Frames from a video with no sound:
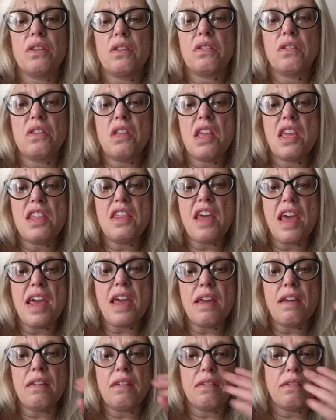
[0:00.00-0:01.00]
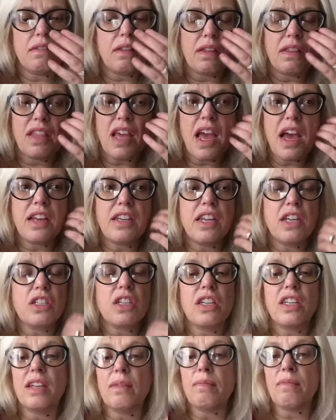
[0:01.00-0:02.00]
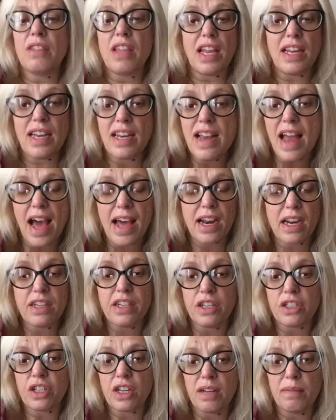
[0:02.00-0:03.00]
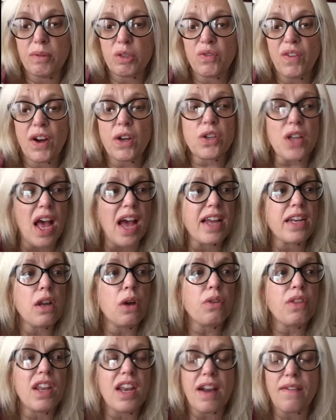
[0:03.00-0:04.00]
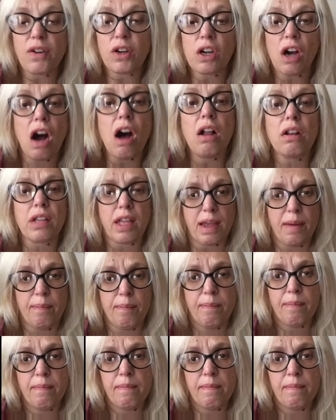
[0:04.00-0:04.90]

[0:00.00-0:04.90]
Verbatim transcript: they, they, they auditioned him. They did not audition him. As far as I know, they never called him.